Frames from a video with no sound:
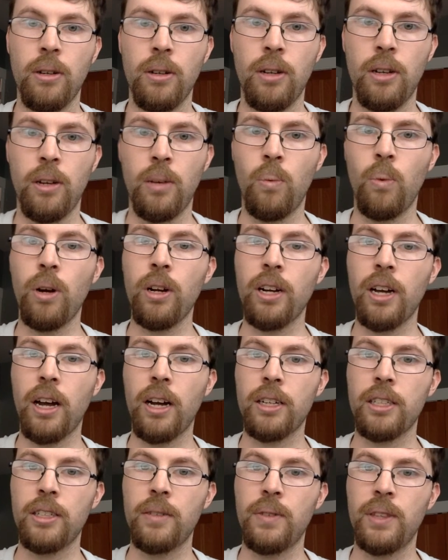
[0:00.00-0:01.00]
in one
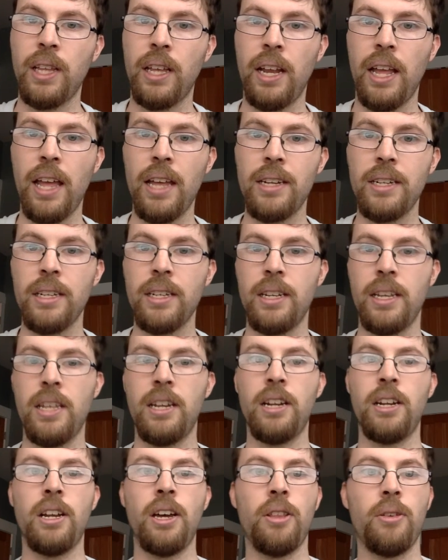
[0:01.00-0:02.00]
octave and then ending in
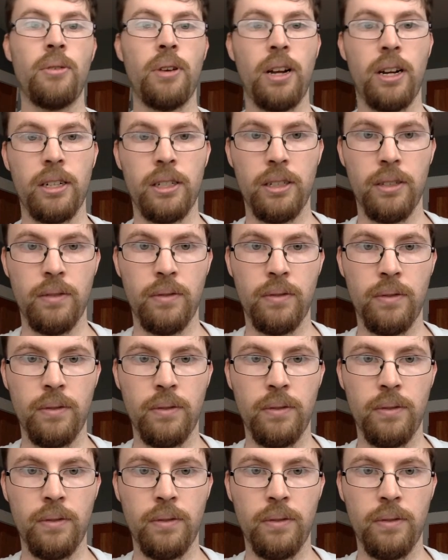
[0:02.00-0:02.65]
another octave.